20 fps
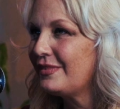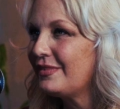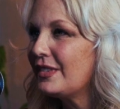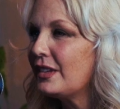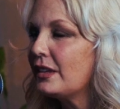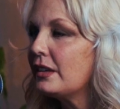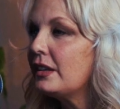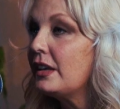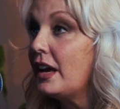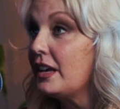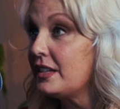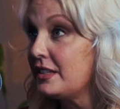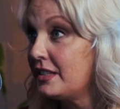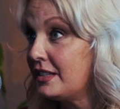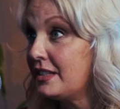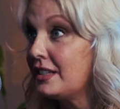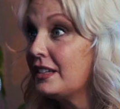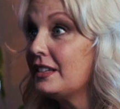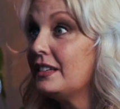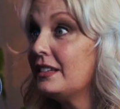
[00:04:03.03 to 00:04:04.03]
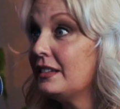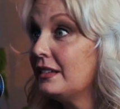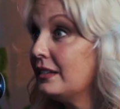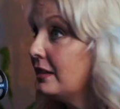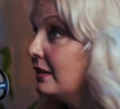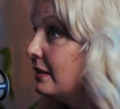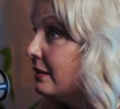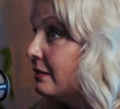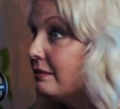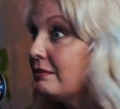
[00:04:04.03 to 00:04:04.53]
especially with the
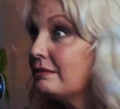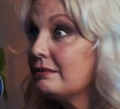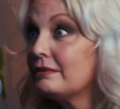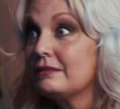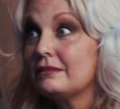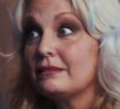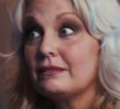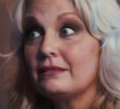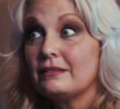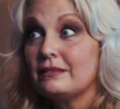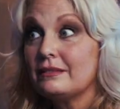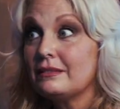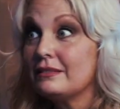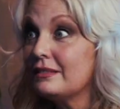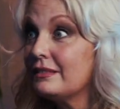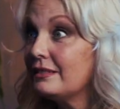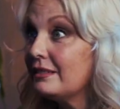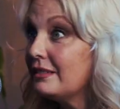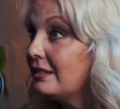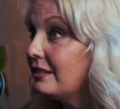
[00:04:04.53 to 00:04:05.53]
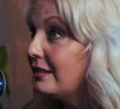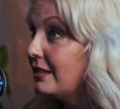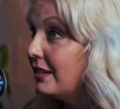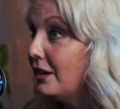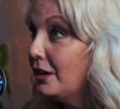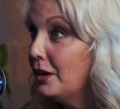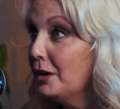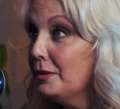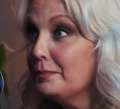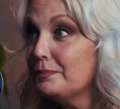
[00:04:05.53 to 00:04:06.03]
tools of like social media
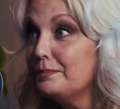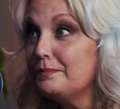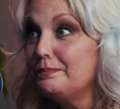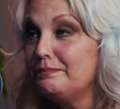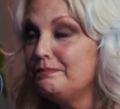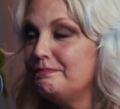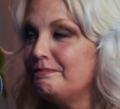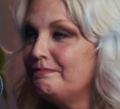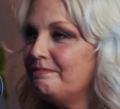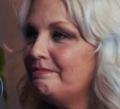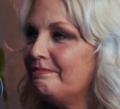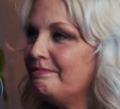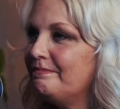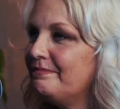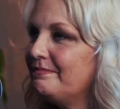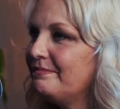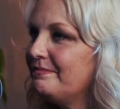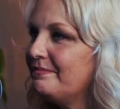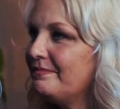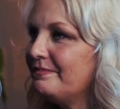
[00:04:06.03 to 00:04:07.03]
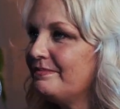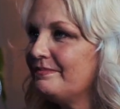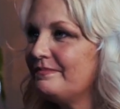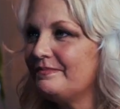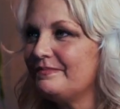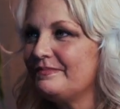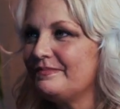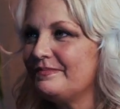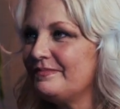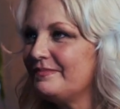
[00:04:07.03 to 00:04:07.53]
and video content
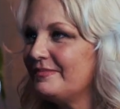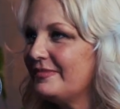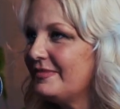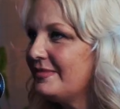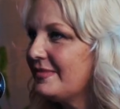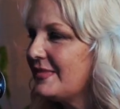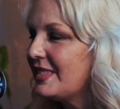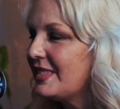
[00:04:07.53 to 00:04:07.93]
creation.